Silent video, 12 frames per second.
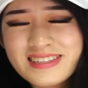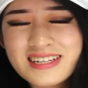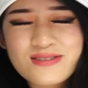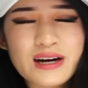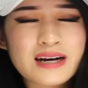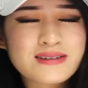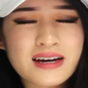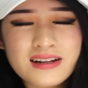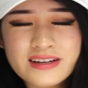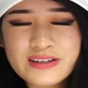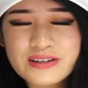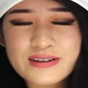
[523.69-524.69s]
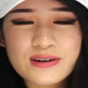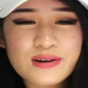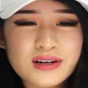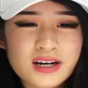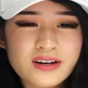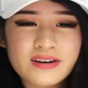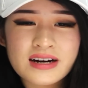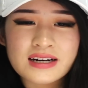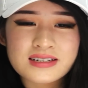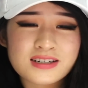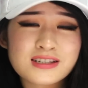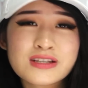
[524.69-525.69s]
That's why I'm telling you,
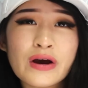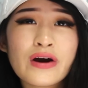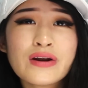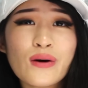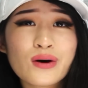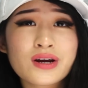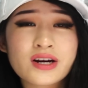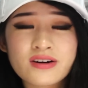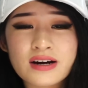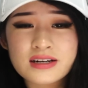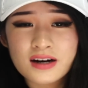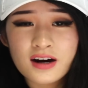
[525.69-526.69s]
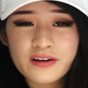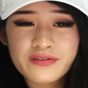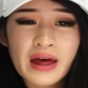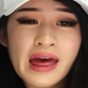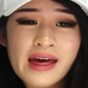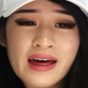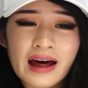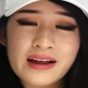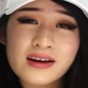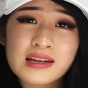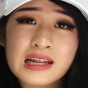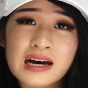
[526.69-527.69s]
autocorrect. Just turn autocorrect off
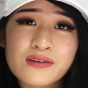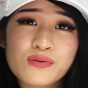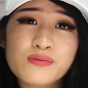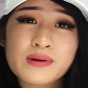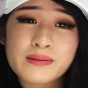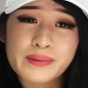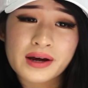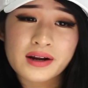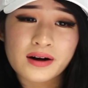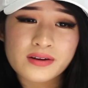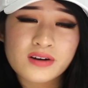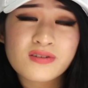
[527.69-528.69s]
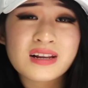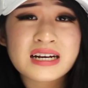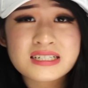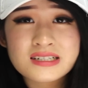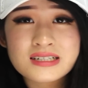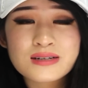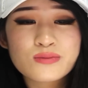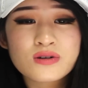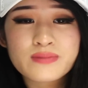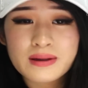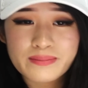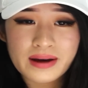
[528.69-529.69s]
and your life will be better. Your relationship
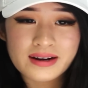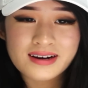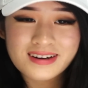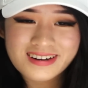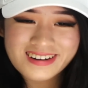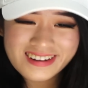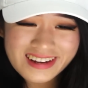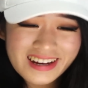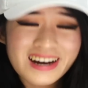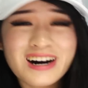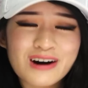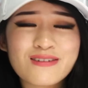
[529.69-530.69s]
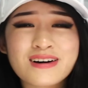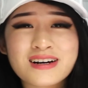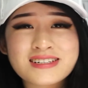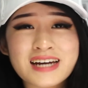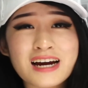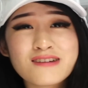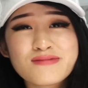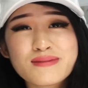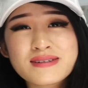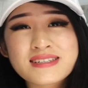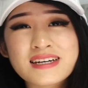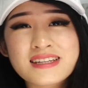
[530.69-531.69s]
will be better. Oh my gosh, I
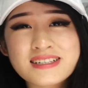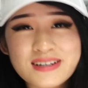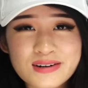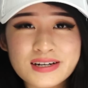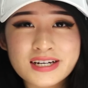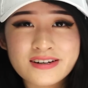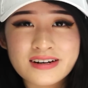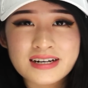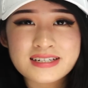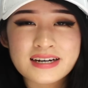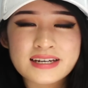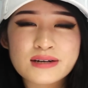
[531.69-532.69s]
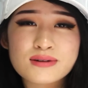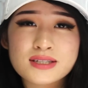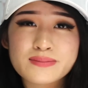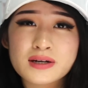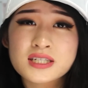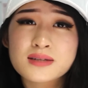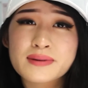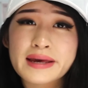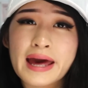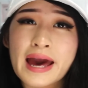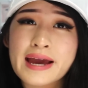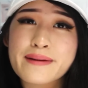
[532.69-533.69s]
remember seeing this autocorrect and it was supposed to
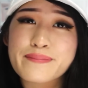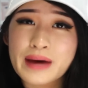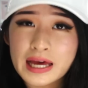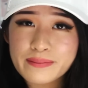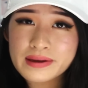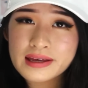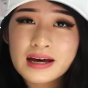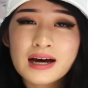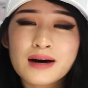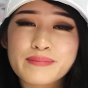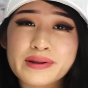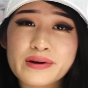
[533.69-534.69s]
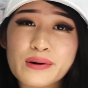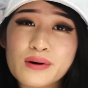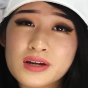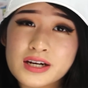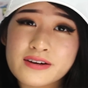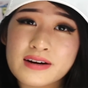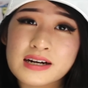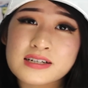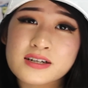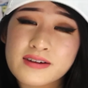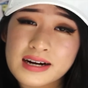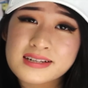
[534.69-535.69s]
be, hey baby, but the
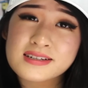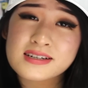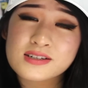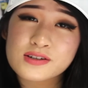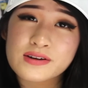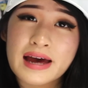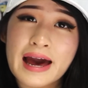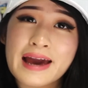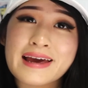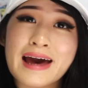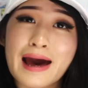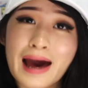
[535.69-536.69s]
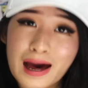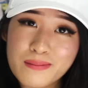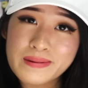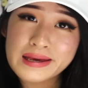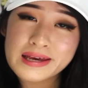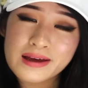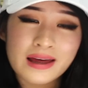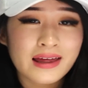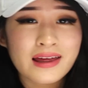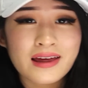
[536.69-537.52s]
autocorrect corrected it to, hey Abby.